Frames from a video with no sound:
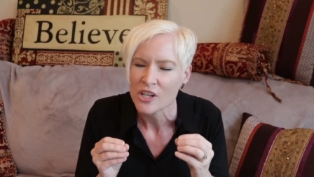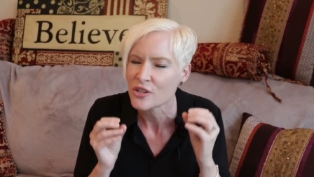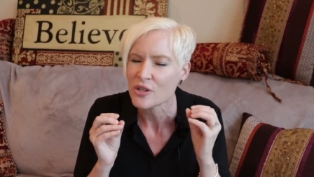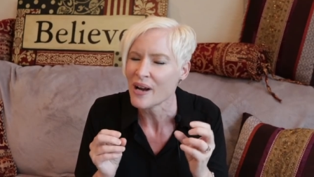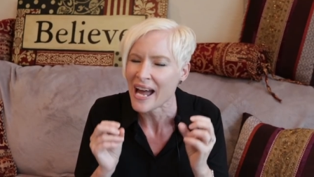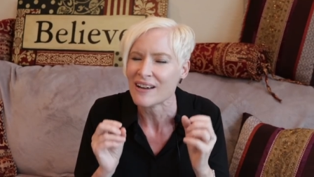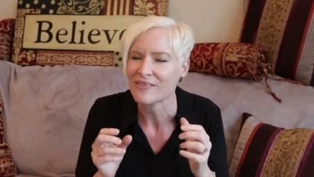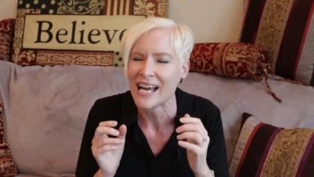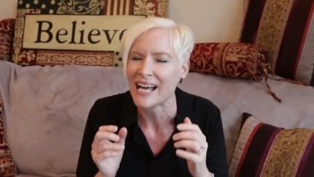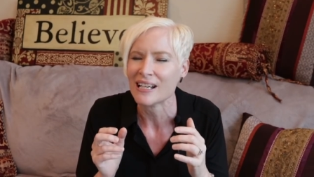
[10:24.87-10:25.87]
You have
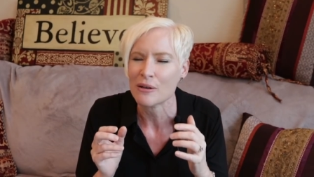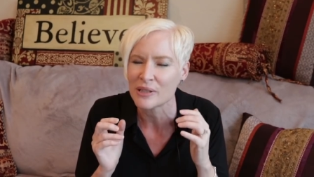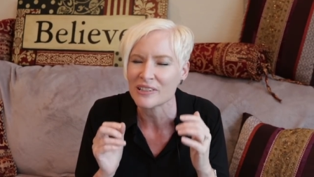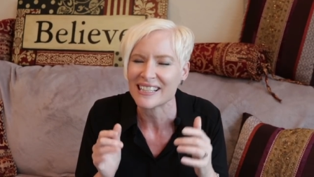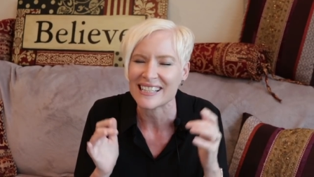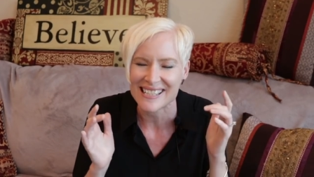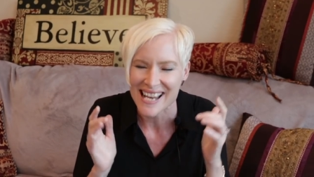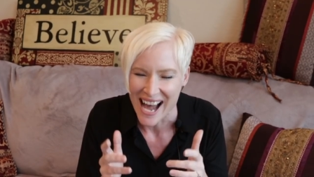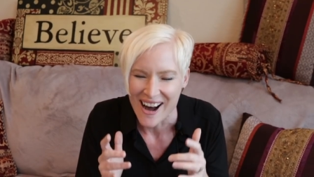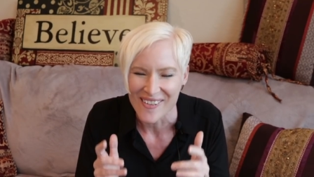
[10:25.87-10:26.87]
that ability
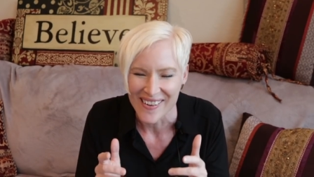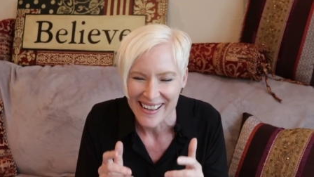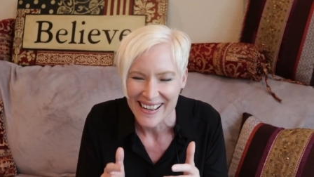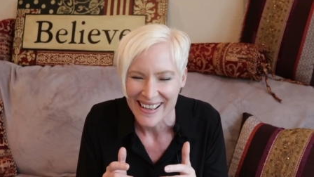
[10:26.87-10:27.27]
now.